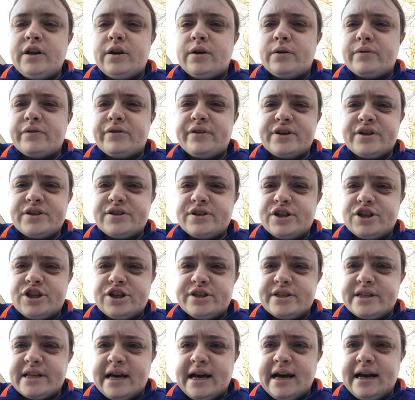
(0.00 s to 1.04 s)
you know, things such
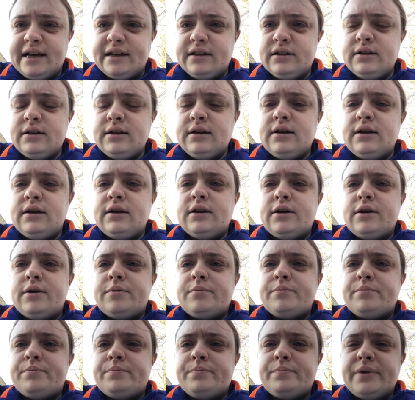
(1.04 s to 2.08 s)
as that,
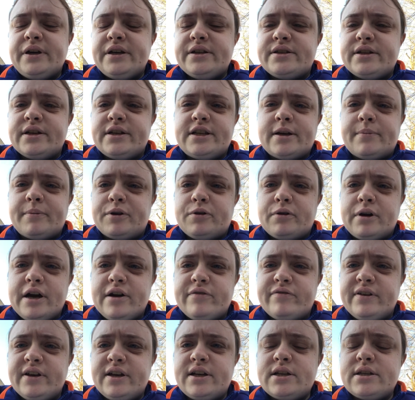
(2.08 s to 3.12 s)
basic
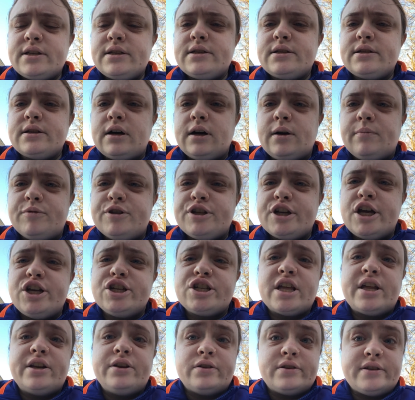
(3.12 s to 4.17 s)
demographics, um, change
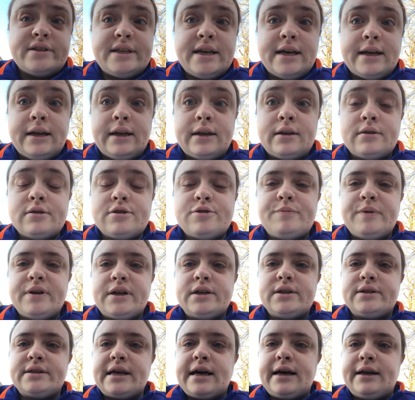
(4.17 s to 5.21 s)
that in your settings
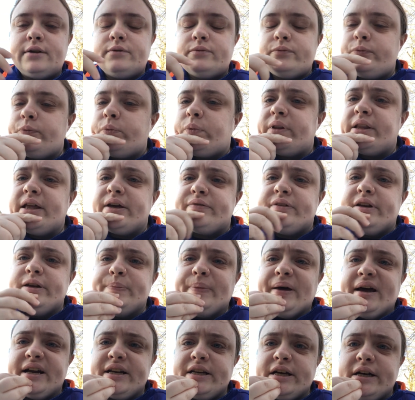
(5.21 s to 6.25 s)
because that will have an
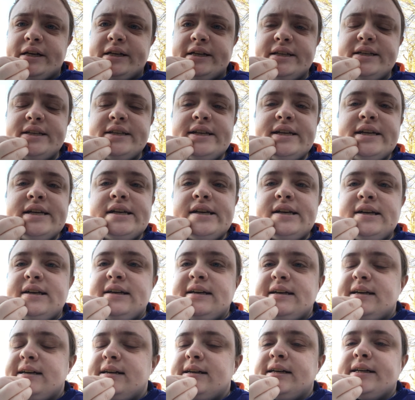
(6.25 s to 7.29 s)
impact on it.
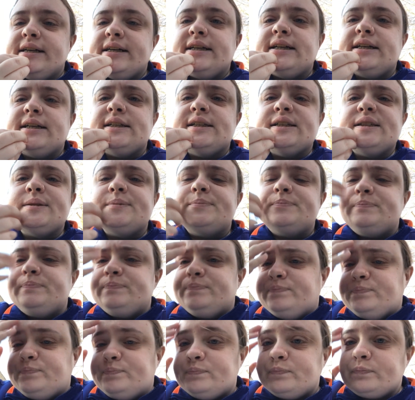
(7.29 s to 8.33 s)

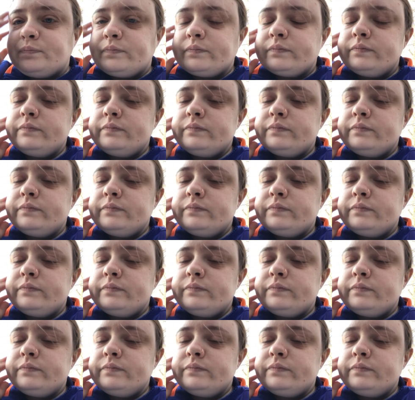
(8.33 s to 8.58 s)
Um,